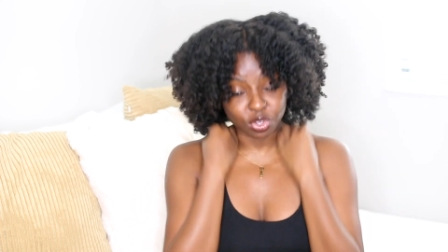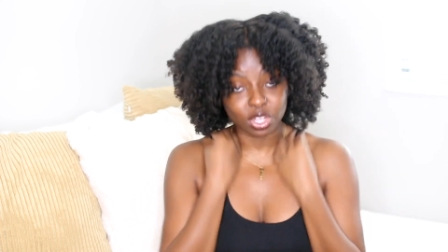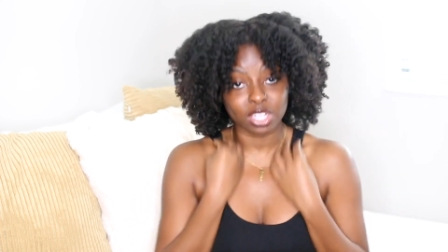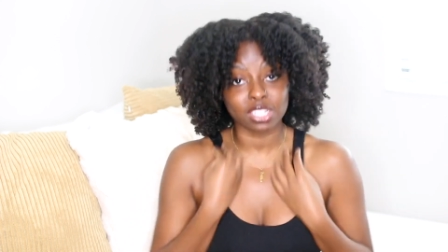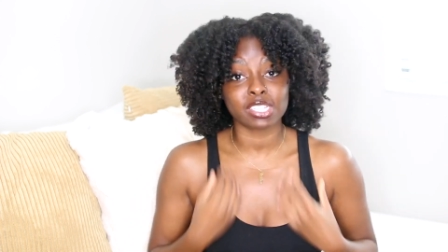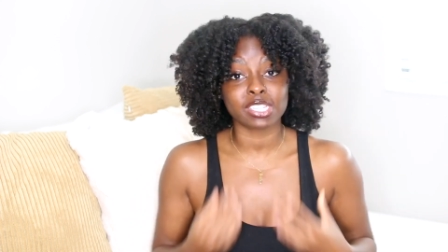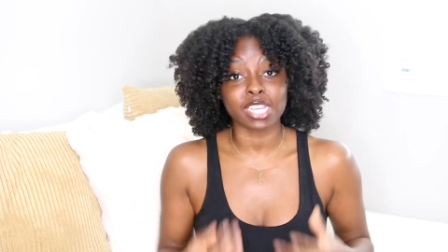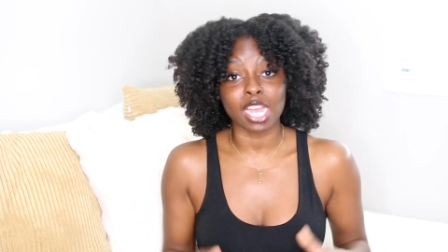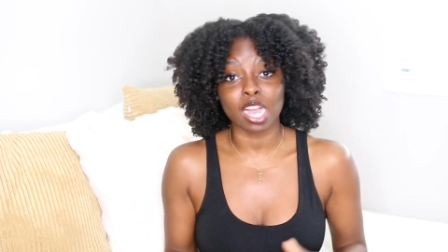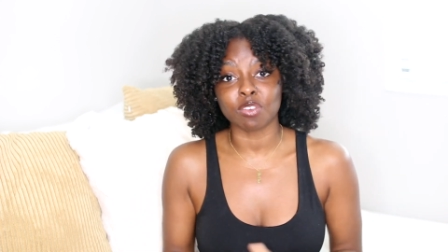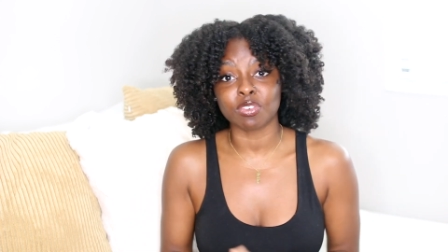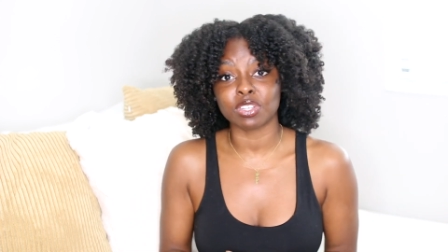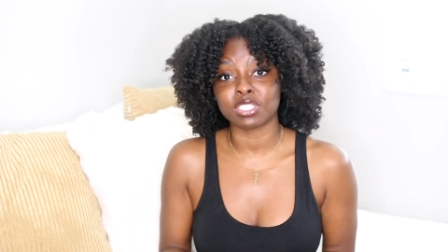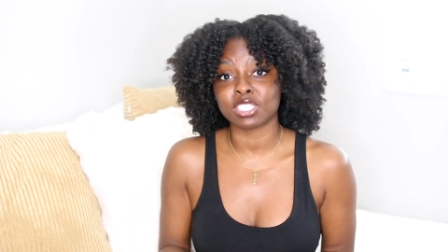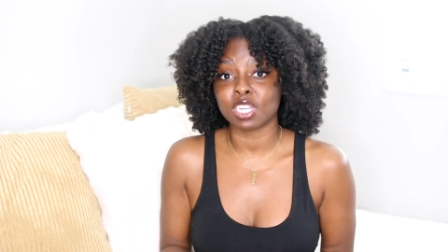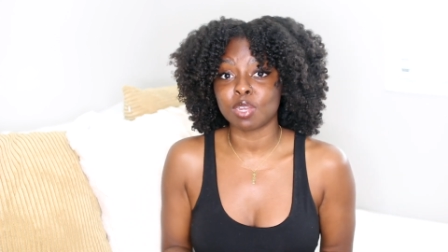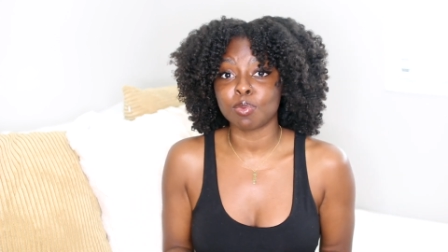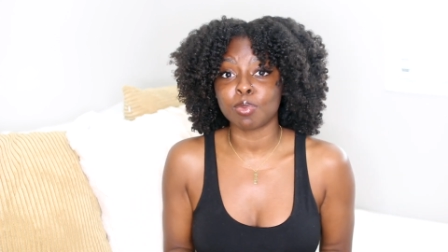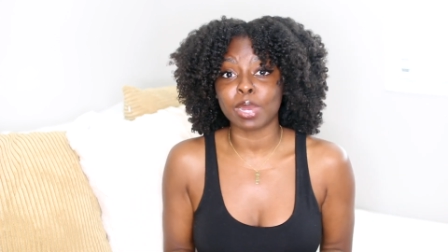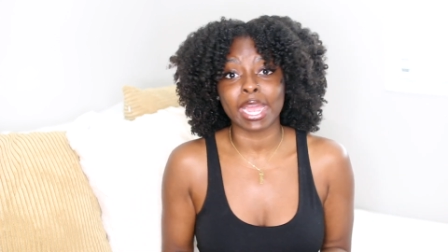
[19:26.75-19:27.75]
you can
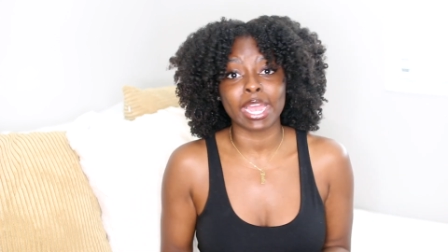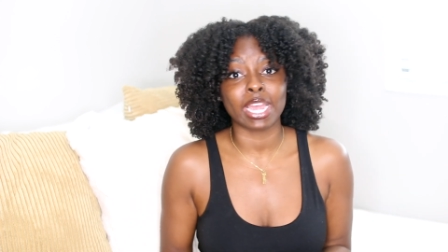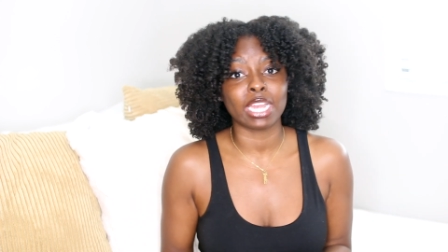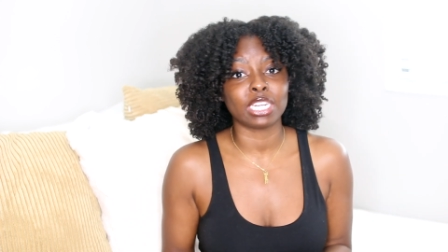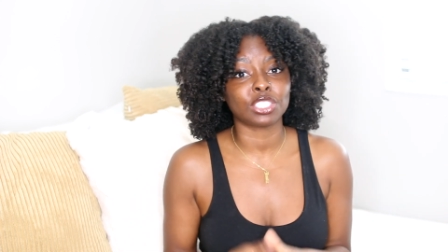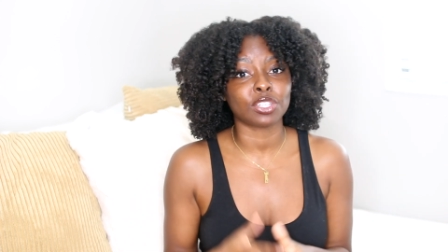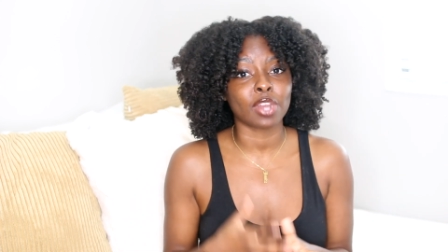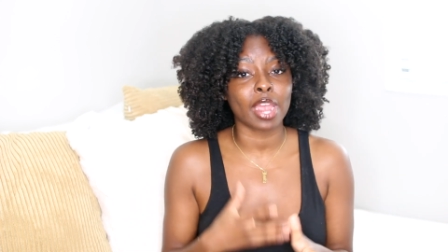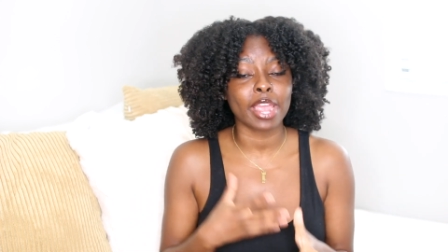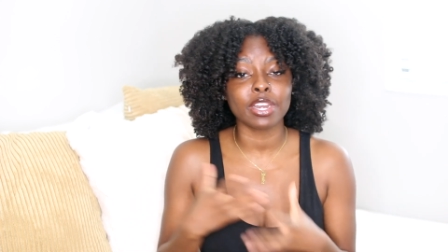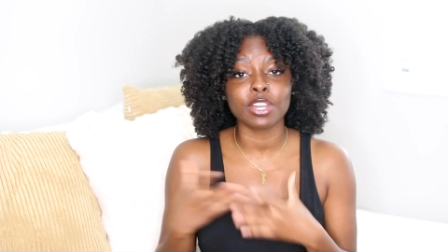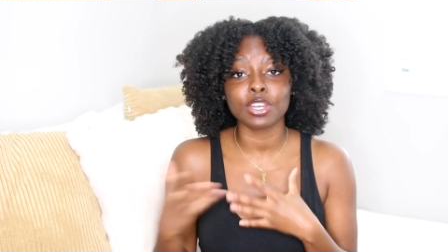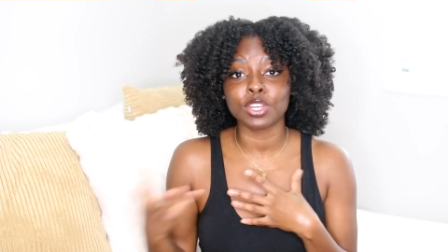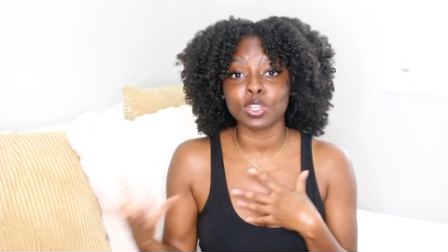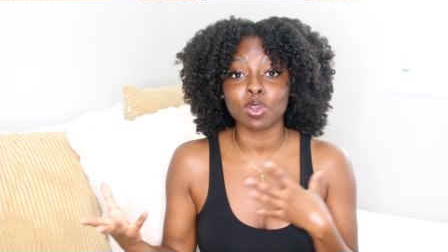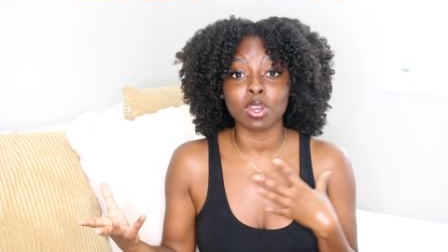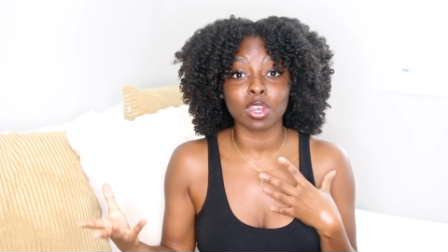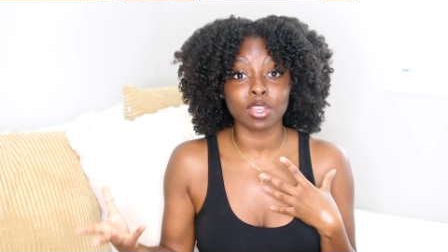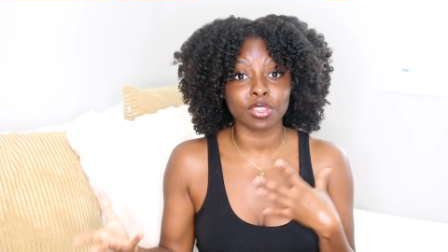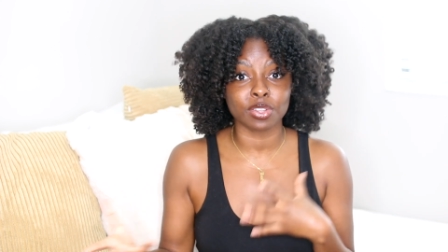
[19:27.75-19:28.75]
salvage it by trying to
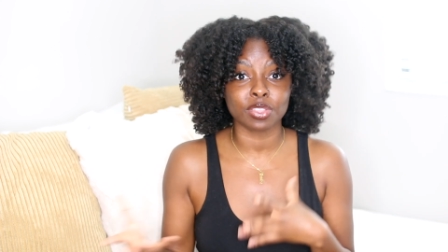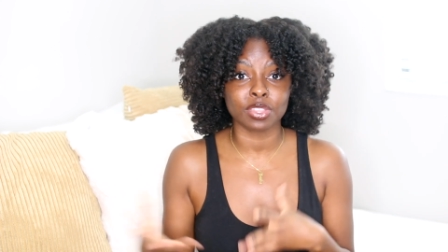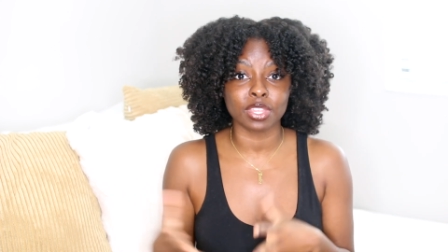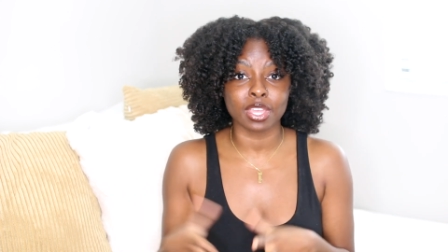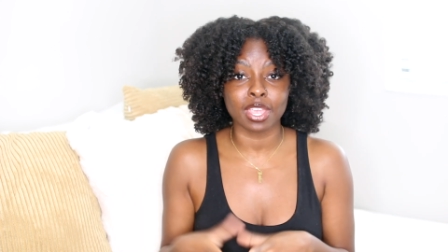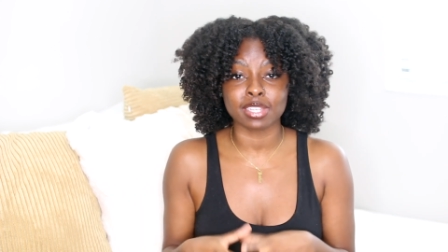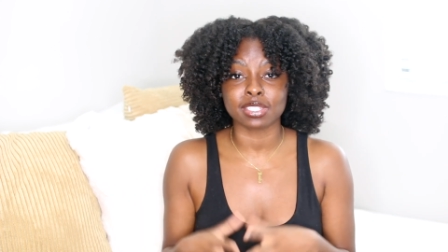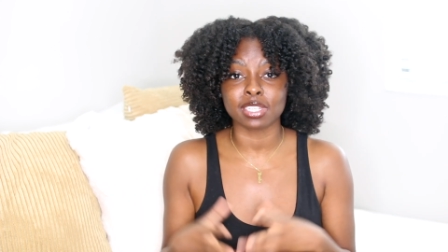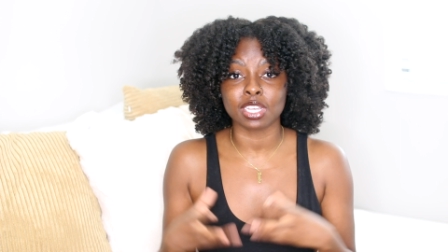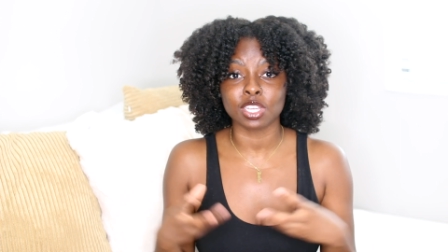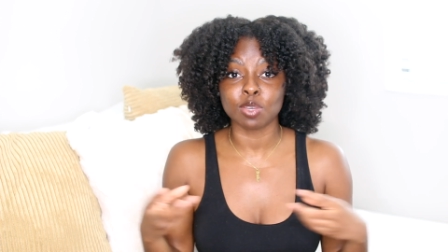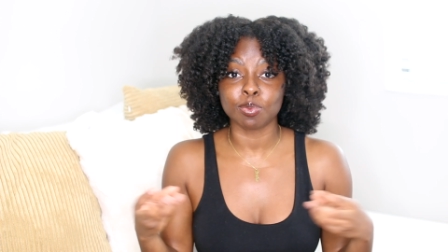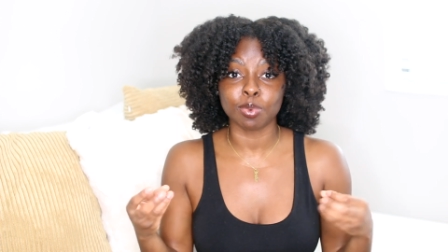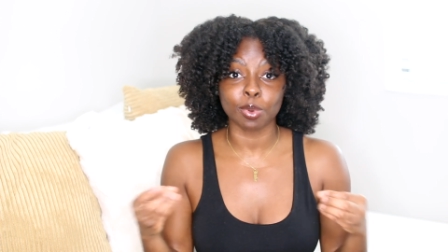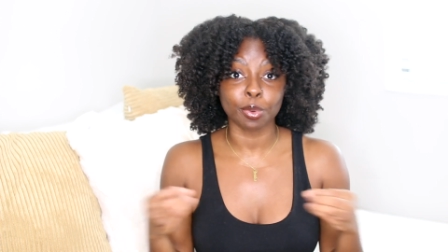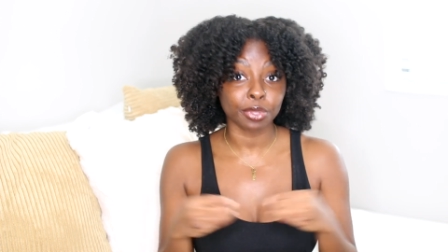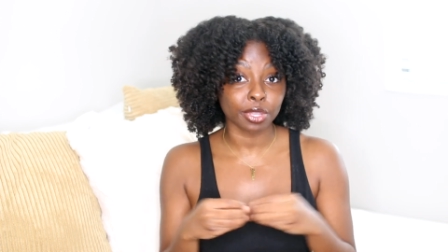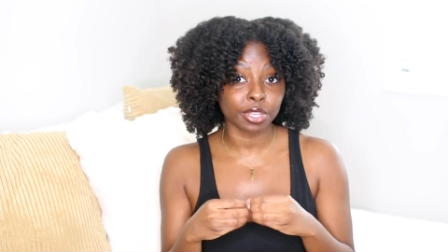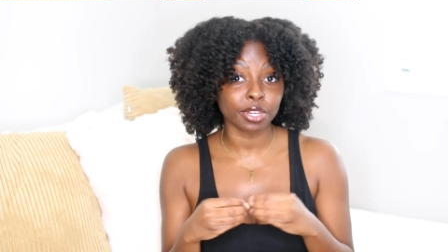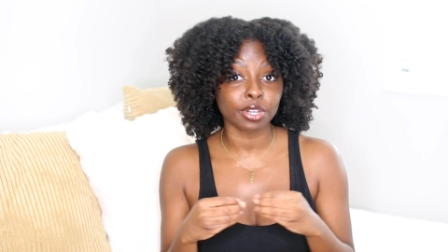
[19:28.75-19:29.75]
do other things that you
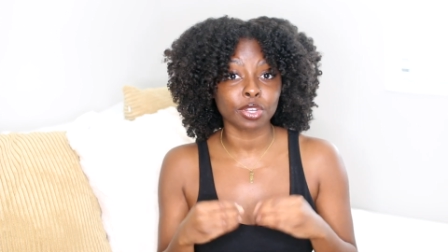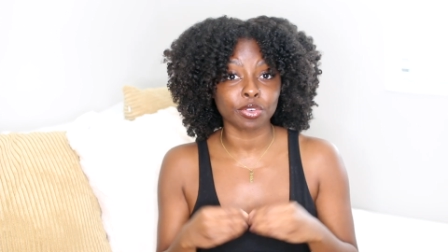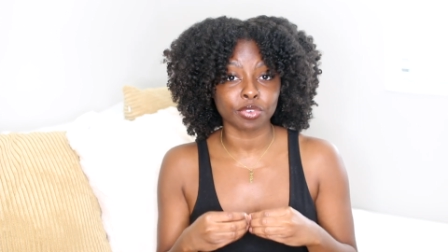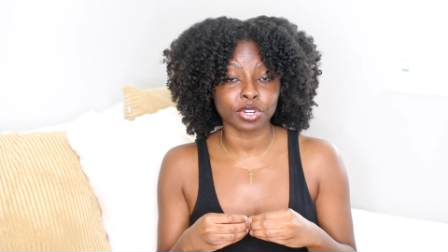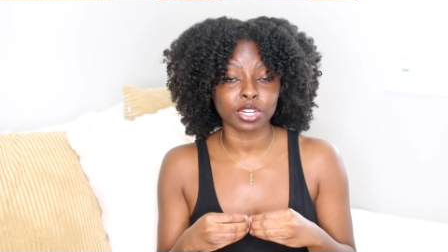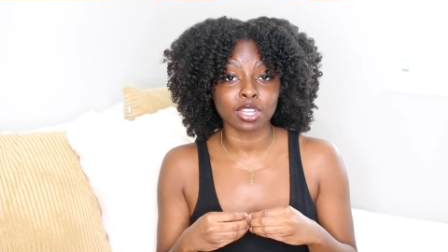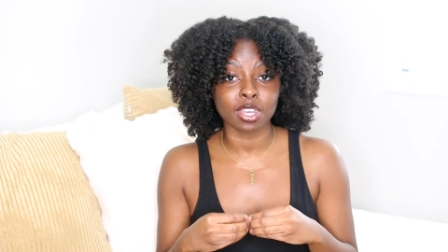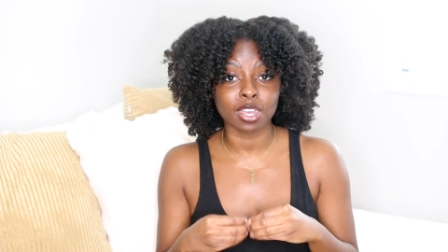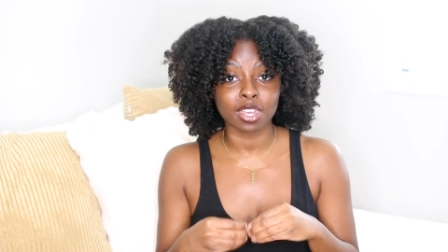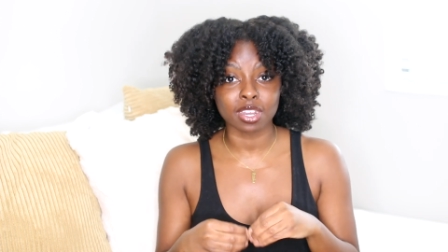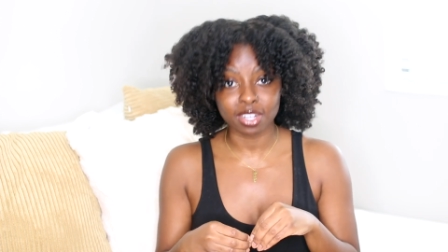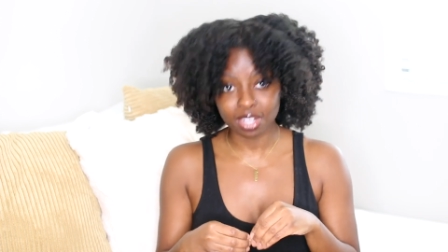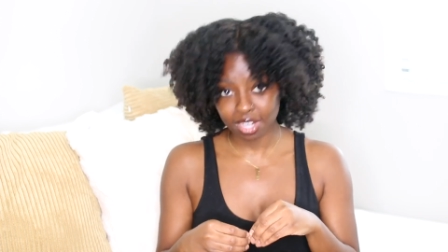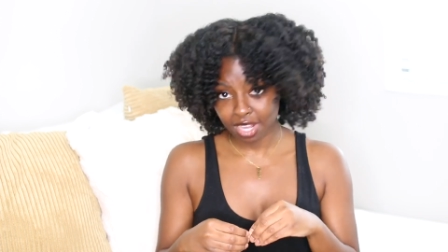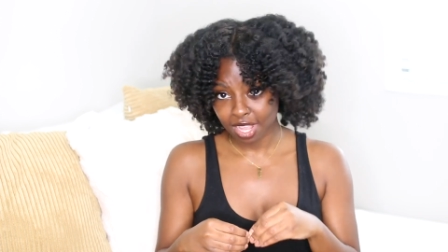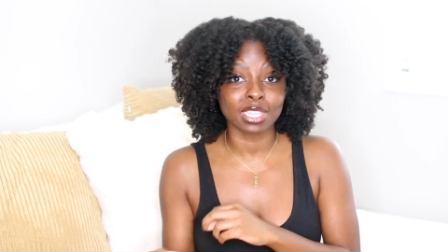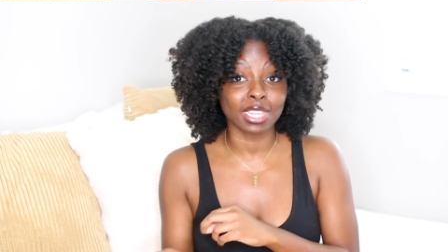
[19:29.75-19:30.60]
both can agree on.